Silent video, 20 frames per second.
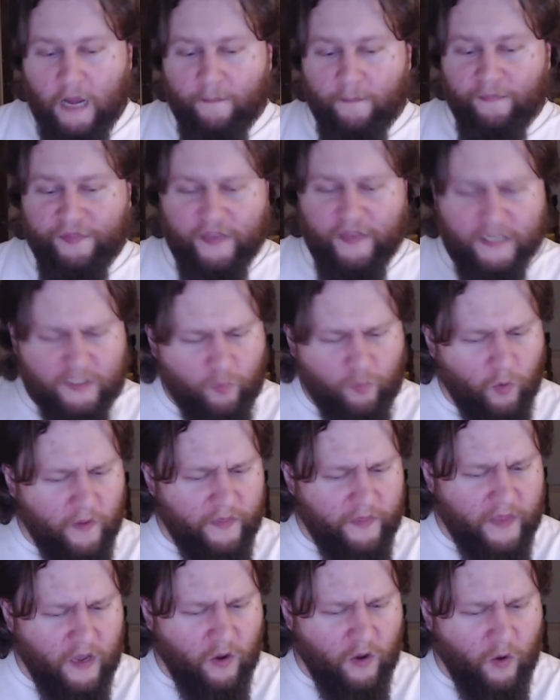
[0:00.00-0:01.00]
This
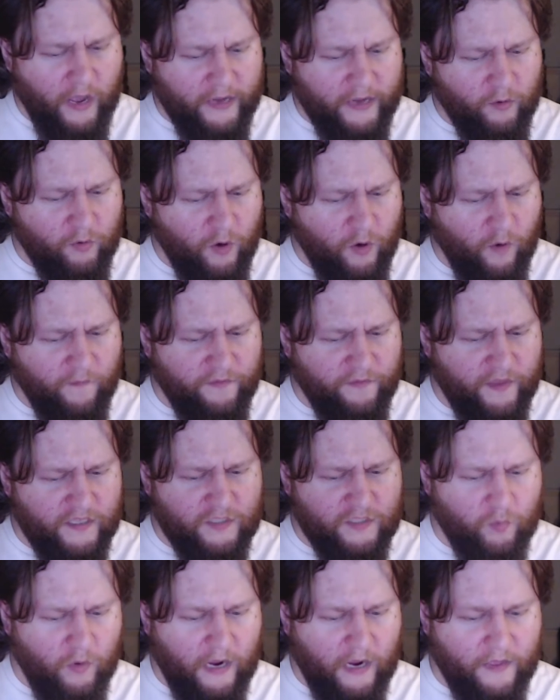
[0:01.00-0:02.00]
one, though, I don't know if
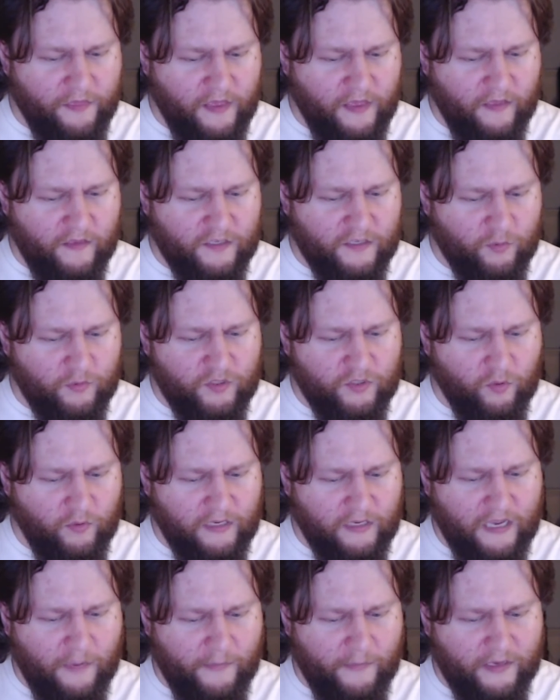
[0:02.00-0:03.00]
this one... I think this one's
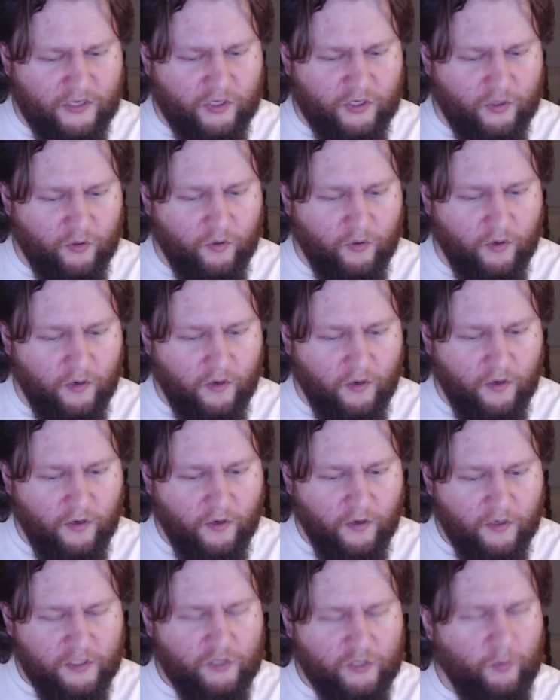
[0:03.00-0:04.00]
only coming to
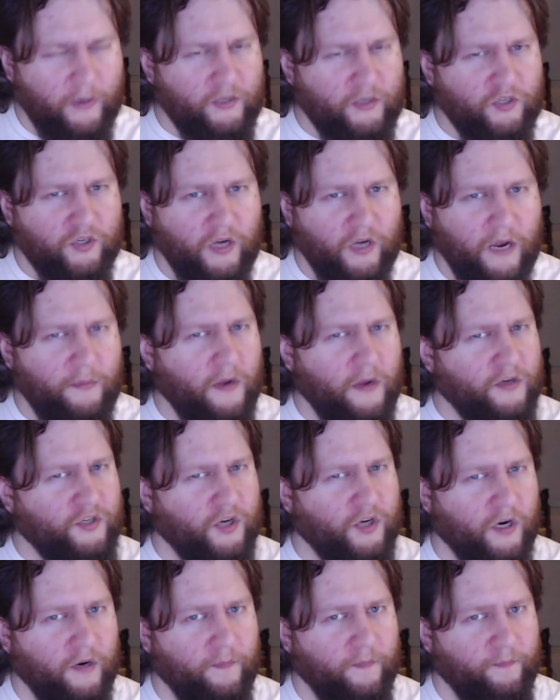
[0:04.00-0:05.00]
Switch. I'm not
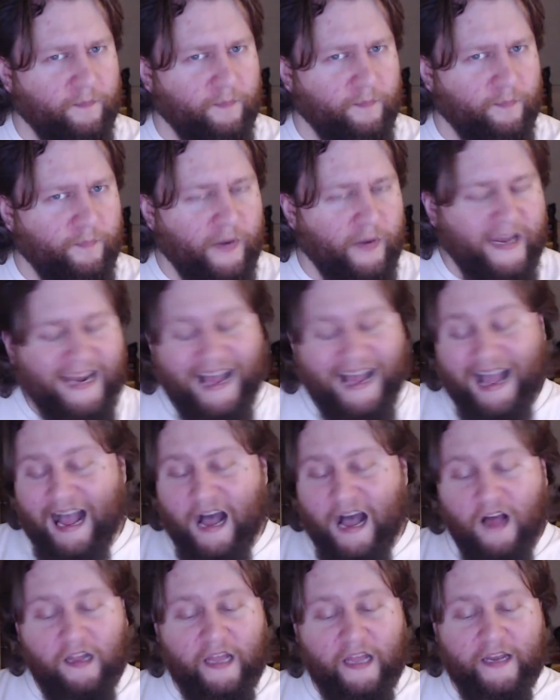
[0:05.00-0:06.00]
sure. But
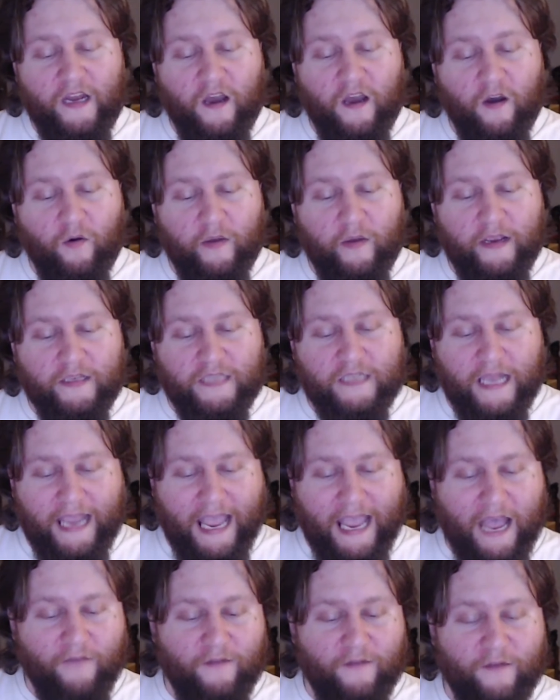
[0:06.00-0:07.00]
all I know is I
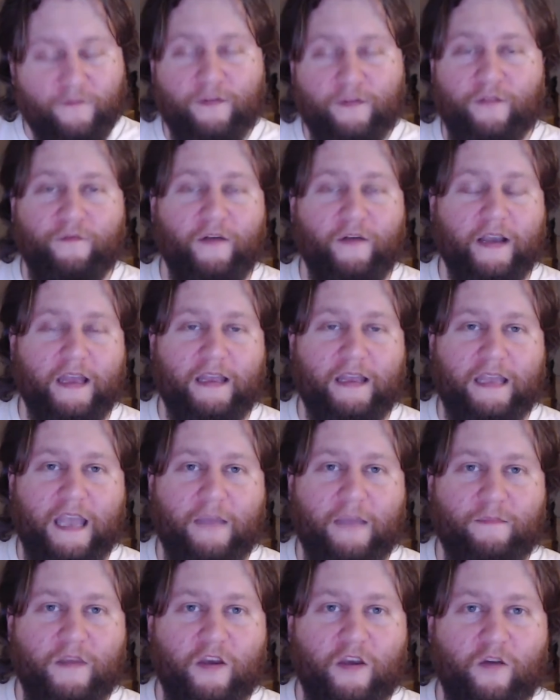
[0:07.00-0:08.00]
have it for the fucking
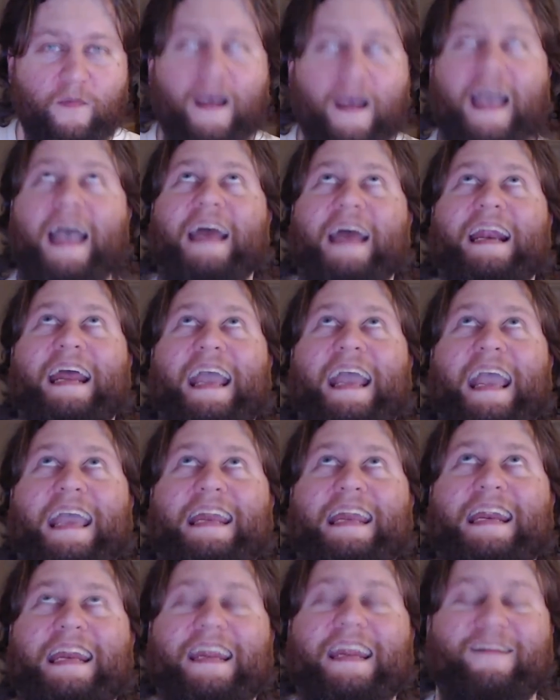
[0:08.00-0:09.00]
GameCube. I
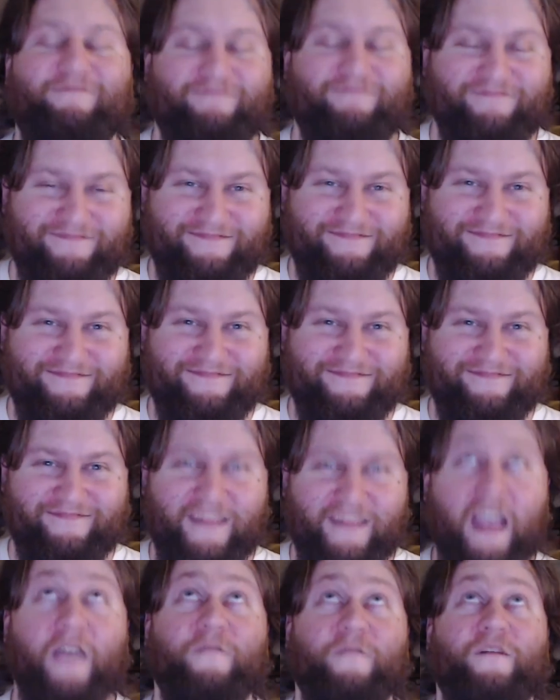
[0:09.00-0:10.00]
hated it.
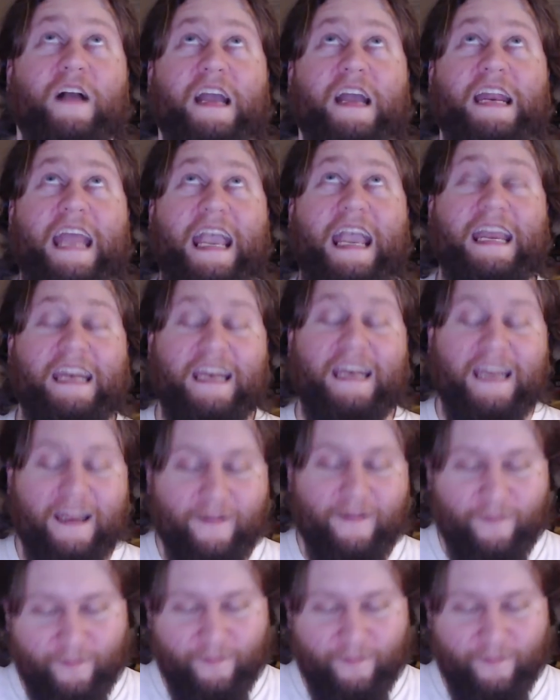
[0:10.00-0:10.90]
Fucking hated it.